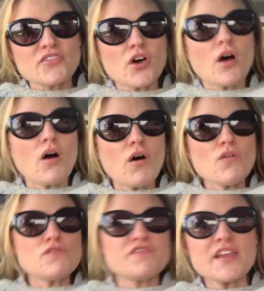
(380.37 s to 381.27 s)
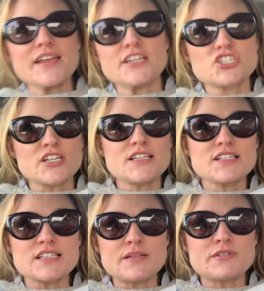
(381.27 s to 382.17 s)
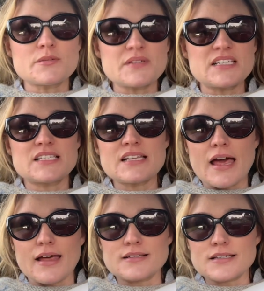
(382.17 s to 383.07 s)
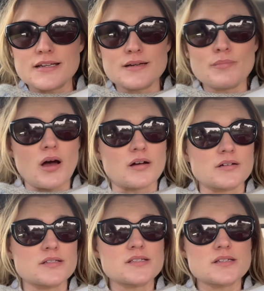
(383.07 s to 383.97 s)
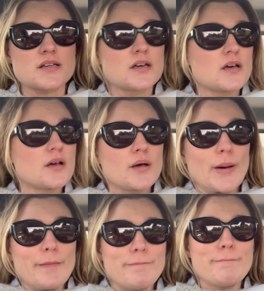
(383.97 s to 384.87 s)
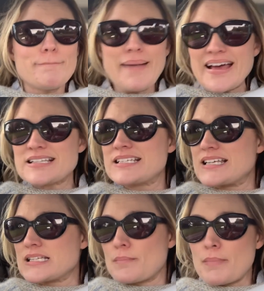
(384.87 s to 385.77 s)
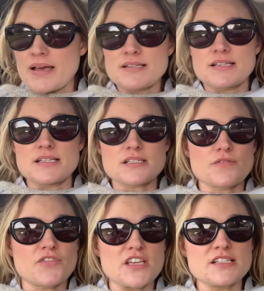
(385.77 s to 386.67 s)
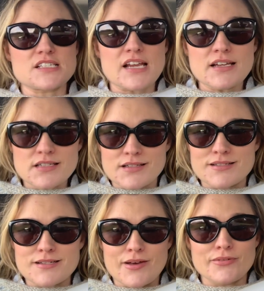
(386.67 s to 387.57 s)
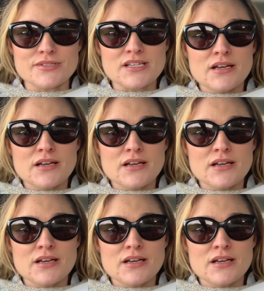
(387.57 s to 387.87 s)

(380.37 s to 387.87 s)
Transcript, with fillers: The whole village seems to be set in amongst masses and masses of these standing stones.